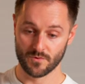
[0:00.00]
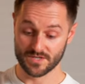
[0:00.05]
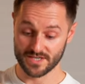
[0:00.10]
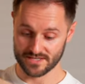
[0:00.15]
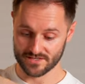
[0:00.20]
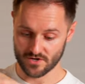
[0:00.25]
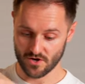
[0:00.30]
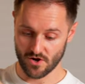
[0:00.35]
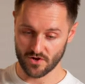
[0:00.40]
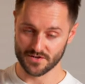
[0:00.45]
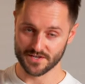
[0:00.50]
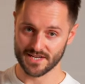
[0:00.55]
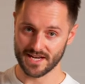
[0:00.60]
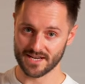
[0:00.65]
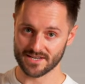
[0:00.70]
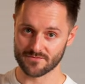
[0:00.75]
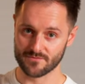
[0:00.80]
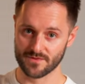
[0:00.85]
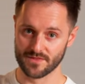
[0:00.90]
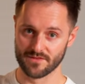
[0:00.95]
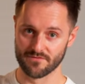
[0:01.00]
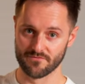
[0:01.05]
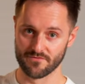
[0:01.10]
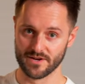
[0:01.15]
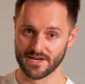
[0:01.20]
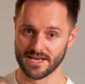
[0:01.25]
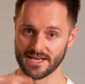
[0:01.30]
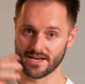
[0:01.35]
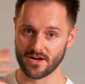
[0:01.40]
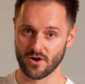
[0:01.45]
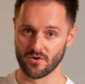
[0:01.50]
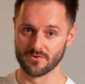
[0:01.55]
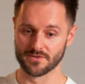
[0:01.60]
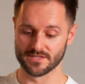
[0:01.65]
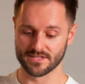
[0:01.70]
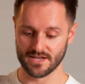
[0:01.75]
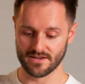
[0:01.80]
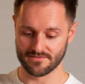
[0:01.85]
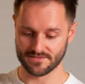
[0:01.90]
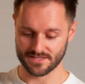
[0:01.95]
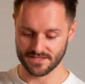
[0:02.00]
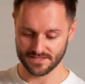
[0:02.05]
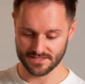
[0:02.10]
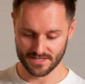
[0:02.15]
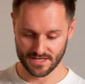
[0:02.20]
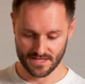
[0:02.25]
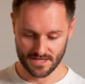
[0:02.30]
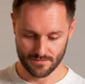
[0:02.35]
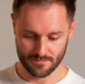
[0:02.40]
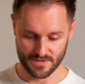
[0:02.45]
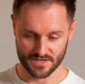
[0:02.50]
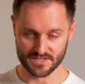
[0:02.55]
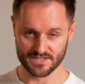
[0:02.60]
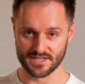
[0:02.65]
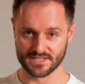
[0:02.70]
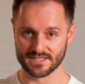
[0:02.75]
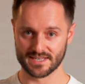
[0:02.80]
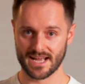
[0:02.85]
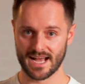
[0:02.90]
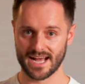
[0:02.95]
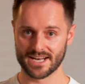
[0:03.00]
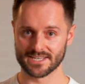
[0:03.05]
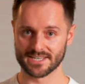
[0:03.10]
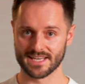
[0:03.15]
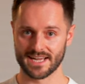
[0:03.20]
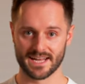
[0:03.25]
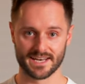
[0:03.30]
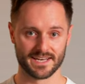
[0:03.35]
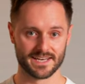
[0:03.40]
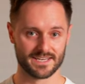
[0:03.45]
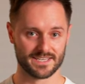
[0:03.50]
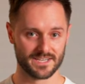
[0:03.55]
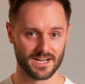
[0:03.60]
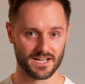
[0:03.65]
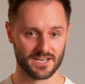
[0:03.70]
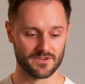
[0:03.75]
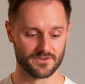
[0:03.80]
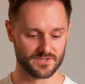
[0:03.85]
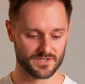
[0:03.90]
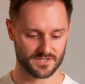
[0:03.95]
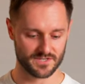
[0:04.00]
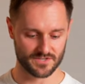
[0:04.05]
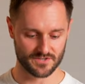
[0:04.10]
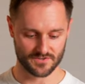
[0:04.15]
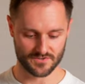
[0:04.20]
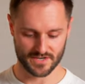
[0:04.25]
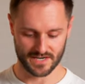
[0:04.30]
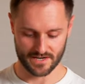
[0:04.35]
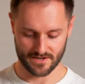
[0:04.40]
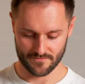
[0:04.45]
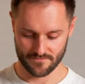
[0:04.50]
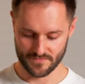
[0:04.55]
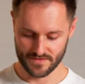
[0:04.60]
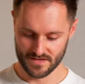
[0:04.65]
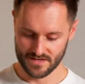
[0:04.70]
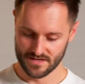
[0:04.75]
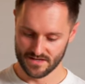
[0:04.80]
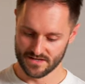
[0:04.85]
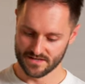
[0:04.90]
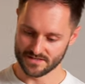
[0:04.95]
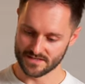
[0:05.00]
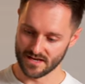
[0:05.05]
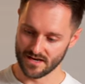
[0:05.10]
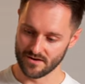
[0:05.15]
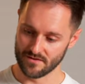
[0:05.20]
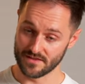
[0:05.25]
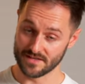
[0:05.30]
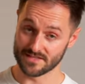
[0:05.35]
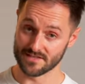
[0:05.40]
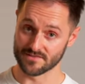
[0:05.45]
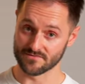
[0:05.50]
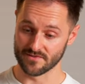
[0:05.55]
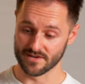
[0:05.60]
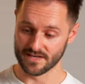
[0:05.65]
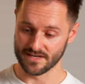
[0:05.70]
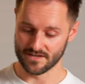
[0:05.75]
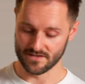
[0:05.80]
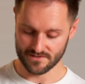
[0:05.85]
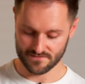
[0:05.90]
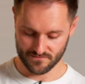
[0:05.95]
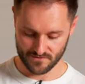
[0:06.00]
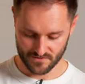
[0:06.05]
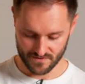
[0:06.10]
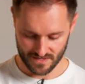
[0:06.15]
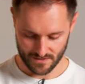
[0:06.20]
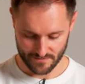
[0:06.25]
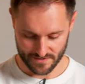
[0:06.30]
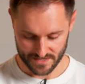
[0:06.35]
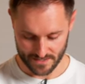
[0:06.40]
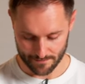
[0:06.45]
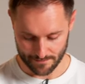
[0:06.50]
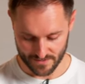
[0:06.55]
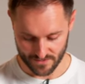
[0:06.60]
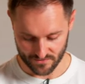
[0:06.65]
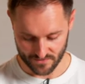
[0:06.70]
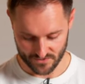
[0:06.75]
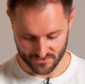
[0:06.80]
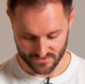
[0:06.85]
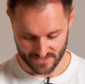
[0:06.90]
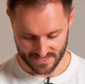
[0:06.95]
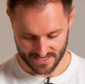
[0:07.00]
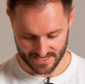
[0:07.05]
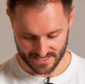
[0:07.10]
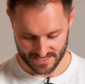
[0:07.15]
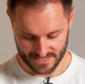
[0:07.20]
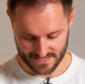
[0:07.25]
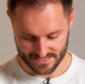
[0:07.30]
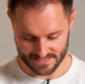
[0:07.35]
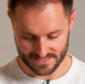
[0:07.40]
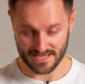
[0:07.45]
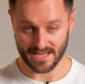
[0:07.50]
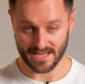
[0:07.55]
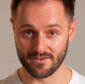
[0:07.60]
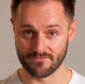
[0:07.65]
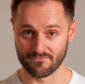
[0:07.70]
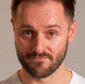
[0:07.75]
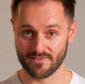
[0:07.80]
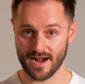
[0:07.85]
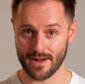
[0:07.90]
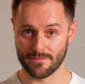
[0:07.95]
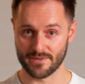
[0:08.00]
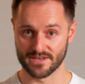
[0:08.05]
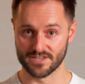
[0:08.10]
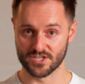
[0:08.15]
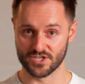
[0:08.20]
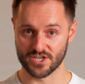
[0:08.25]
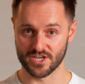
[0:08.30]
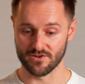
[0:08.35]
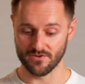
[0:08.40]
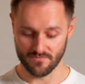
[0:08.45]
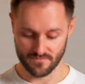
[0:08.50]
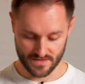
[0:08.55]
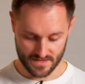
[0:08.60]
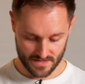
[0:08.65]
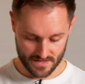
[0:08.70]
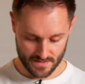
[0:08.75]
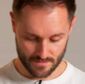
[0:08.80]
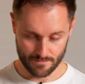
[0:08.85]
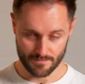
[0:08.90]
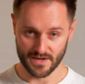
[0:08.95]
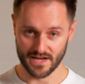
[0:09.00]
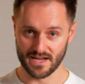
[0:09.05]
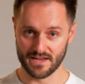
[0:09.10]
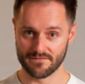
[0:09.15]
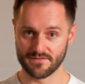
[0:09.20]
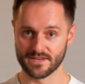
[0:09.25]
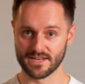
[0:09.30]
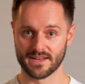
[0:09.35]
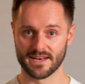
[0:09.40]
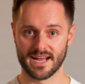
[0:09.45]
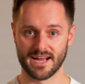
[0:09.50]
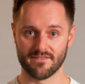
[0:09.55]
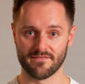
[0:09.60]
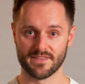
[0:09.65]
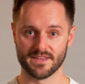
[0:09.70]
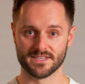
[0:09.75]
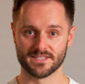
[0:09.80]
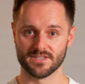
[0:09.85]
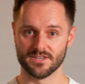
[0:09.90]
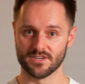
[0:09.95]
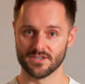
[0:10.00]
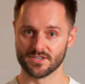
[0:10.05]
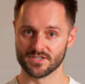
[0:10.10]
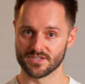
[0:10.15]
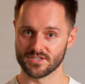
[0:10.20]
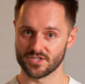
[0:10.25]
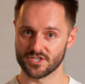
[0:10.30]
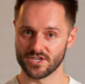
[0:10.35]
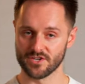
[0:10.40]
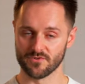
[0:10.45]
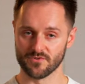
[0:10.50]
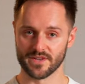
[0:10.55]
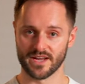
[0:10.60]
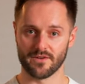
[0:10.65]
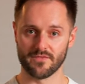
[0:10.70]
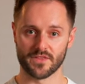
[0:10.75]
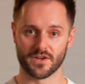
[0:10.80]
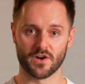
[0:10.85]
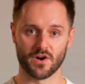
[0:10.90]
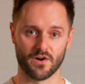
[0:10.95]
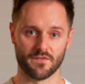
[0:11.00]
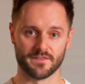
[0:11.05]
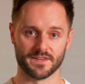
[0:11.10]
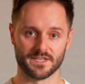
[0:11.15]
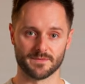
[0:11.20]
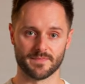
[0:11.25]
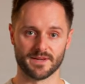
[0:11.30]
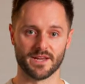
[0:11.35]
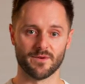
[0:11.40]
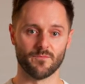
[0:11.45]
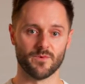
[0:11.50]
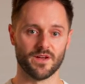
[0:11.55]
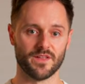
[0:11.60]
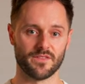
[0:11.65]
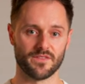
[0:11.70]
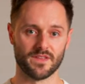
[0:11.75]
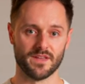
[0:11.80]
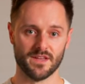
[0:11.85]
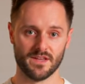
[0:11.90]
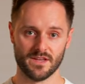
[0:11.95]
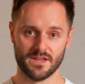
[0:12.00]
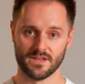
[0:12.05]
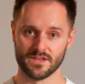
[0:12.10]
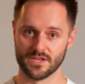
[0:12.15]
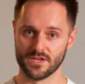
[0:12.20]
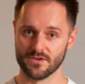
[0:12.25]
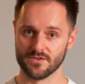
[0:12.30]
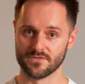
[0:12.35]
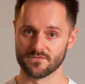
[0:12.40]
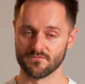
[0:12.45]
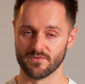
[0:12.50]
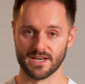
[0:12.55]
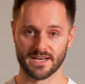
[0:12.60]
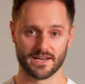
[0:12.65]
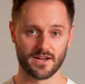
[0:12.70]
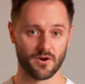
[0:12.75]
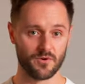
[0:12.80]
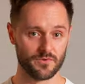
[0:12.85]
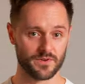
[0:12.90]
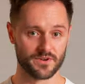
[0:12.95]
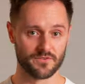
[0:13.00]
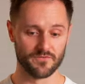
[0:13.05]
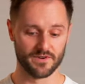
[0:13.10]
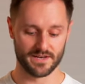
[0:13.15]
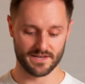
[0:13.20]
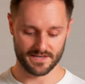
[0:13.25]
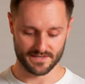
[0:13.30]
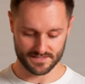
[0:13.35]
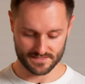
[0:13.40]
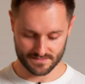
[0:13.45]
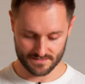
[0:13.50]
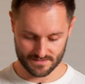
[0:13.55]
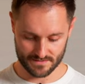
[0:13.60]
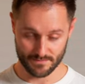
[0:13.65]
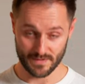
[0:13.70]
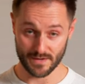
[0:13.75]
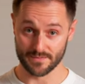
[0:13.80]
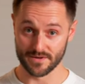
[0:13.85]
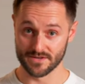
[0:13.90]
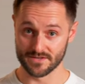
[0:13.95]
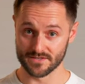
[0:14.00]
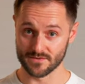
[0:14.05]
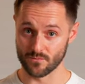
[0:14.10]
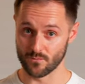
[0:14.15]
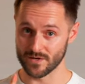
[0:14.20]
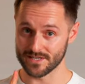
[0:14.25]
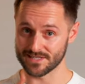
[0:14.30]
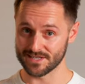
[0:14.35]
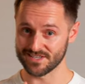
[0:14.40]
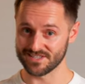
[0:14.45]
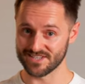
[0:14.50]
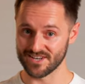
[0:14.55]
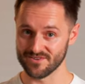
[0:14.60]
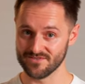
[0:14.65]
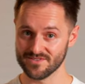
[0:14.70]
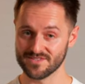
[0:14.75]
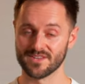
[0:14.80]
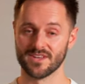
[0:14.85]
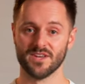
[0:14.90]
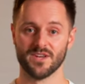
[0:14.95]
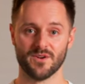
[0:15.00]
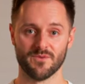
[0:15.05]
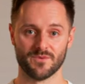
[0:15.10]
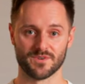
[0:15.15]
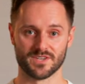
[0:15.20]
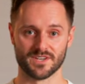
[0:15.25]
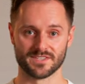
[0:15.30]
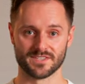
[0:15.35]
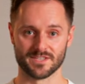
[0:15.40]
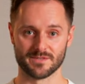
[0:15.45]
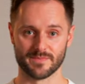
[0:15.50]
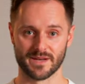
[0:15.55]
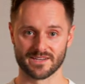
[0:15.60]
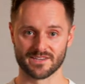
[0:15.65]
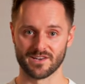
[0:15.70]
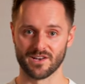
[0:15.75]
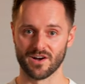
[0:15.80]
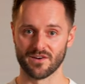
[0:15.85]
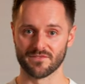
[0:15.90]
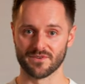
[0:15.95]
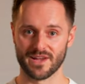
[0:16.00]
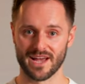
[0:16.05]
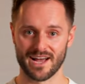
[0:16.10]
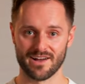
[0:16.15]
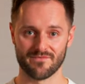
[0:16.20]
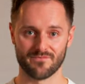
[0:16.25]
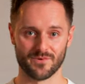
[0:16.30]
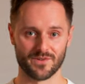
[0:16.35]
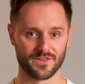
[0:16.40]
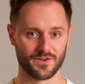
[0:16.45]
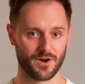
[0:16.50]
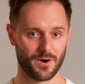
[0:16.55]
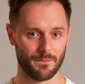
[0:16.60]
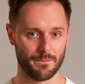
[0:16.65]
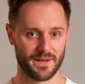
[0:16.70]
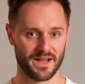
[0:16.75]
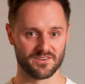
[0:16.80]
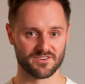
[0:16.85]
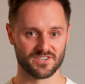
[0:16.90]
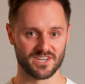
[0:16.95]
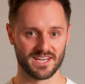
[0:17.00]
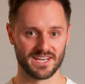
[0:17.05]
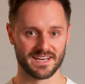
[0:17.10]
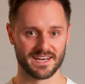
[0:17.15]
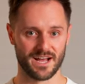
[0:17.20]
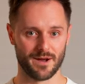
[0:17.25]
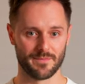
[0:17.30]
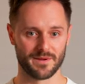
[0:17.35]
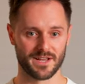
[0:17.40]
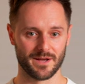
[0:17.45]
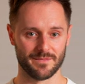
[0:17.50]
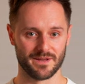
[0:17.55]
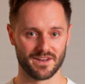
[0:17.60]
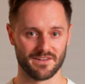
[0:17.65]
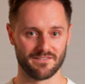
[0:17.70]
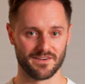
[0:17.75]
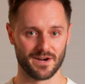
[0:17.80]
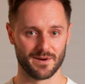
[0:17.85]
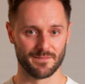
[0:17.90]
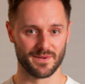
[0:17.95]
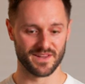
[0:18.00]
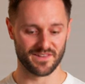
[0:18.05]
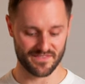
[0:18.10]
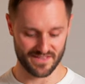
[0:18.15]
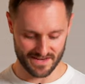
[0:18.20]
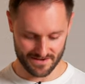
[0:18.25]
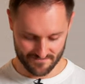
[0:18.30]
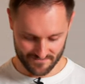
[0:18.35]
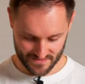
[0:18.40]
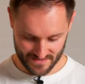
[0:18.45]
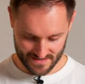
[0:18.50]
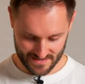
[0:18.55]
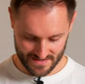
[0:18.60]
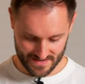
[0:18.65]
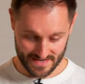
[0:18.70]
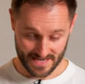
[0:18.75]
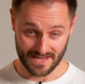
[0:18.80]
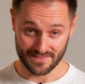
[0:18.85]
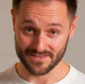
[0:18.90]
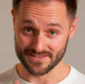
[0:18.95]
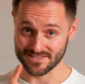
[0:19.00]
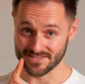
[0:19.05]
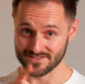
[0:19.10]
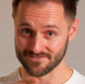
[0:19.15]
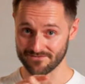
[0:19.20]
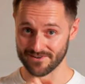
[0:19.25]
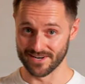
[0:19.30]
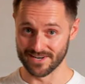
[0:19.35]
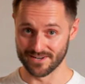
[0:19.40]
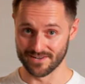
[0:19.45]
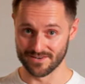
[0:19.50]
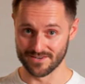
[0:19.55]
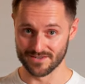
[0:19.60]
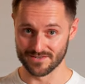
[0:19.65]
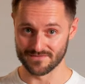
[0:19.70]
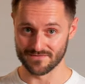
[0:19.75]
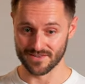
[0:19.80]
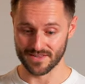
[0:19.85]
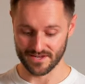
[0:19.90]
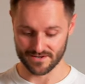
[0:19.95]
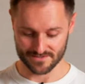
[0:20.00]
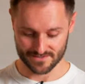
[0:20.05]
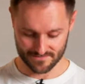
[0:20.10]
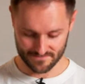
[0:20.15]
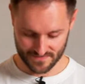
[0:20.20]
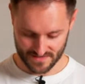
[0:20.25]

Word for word: which has contact with the really cold surfaces but doesn't actually add any dilution to your drink. So this is really useful and we're going to build the drink in here to a rapid chill. But if you don't have this, you can just chill down the coffee to begin with, use really cold ingredients, maybe use some whiskey stones, which I suspect a lot of you have with compound chilling now becoming a very big thing. And this is a really good use for those.